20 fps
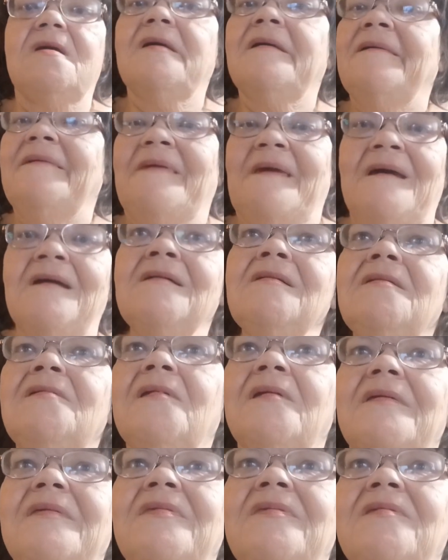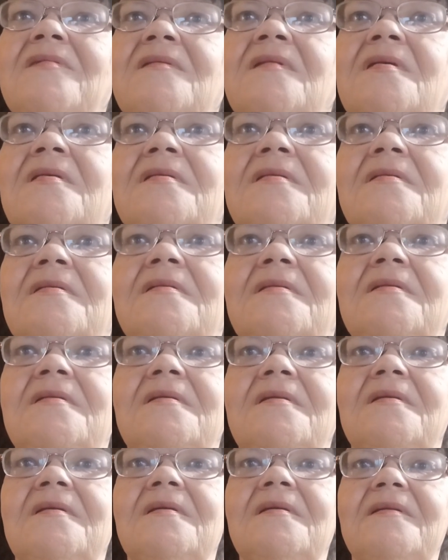yeah, just
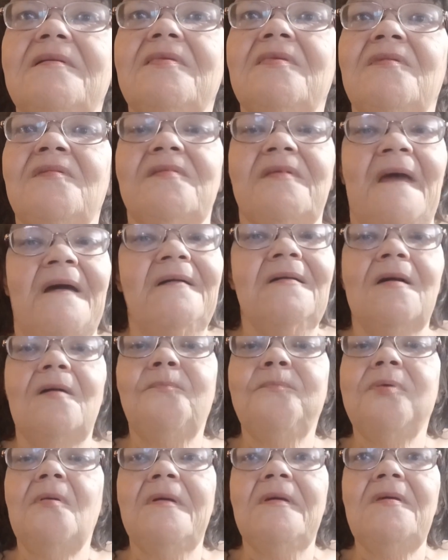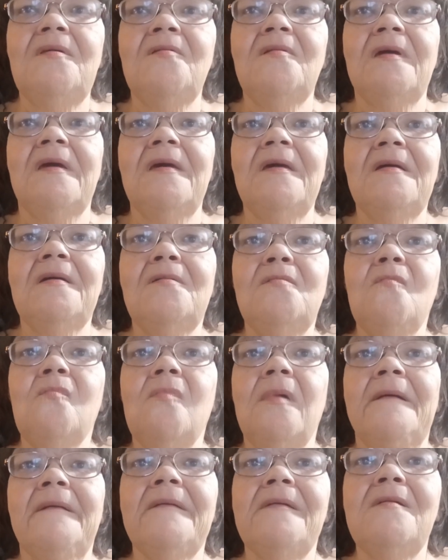stack up what you can
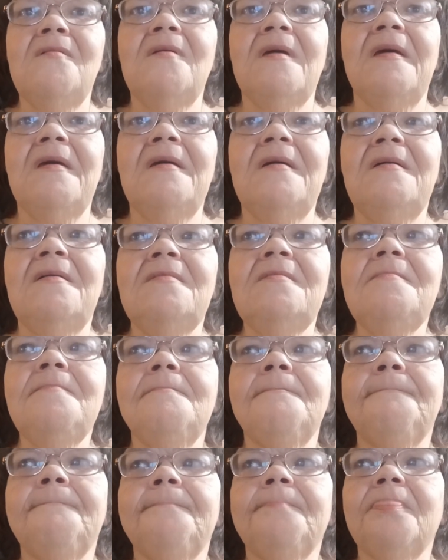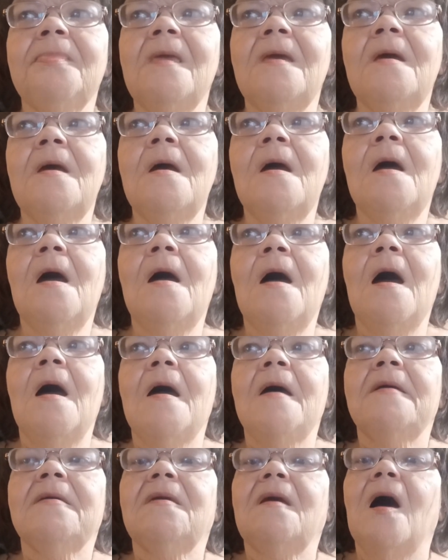where you can.
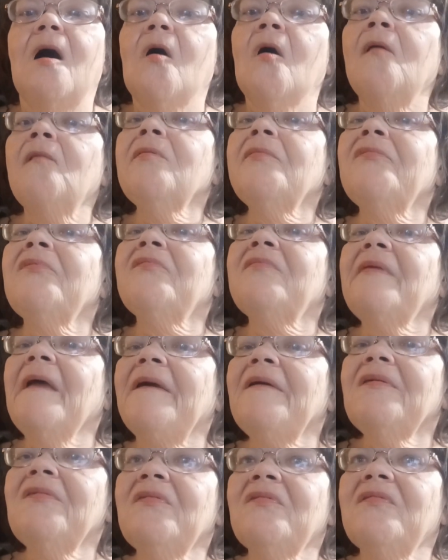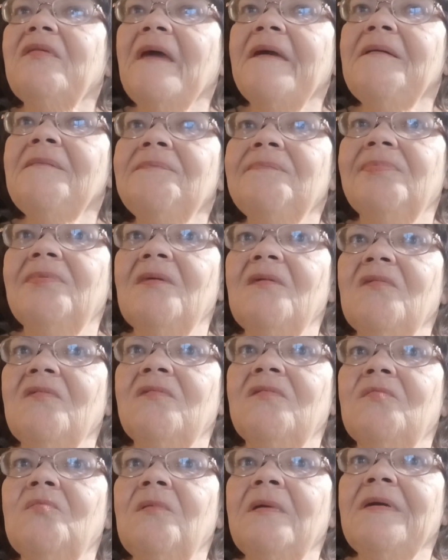Y'all stay safe
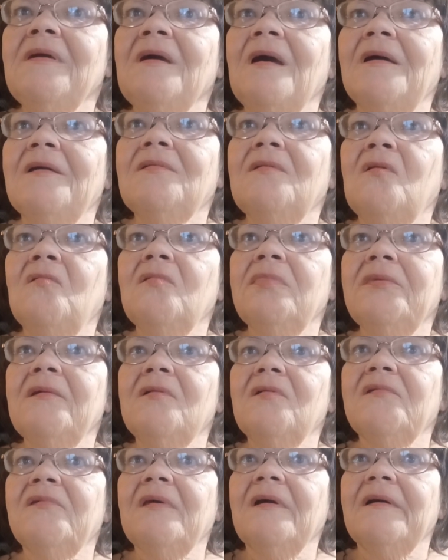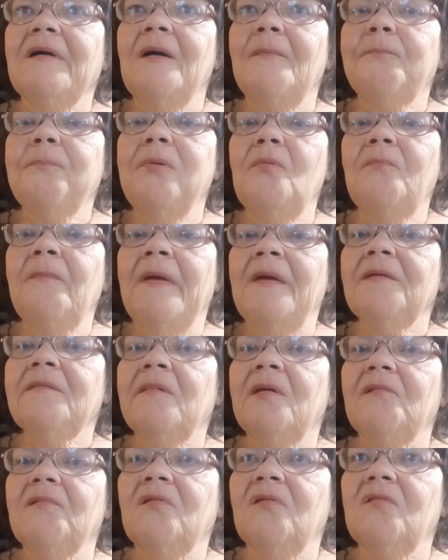this week. I know there's a couple
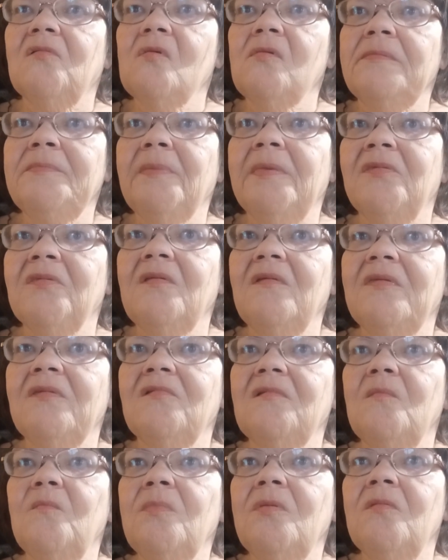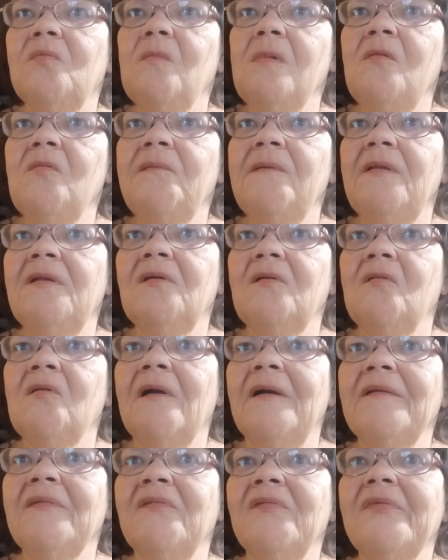major storm systems moving
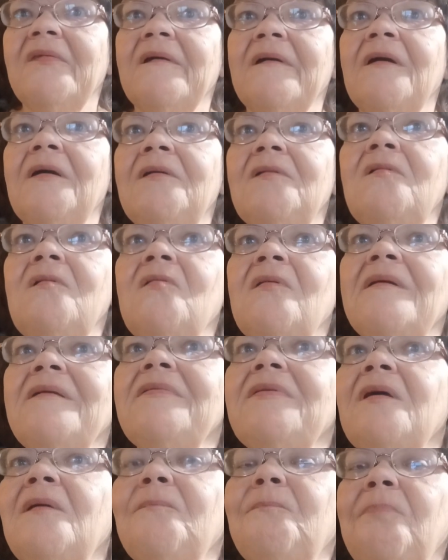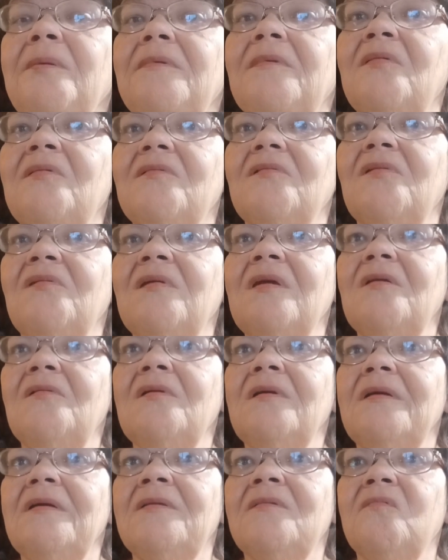across the country. Temperatures
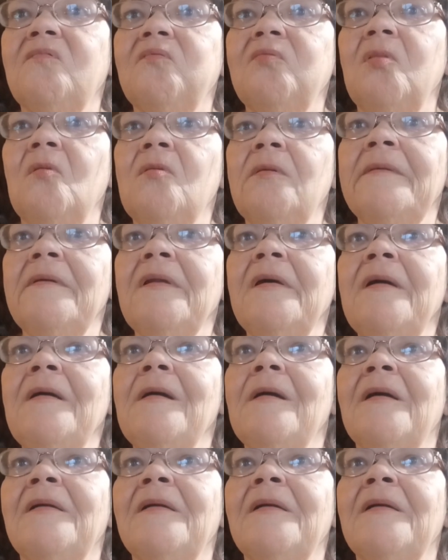here in Florida are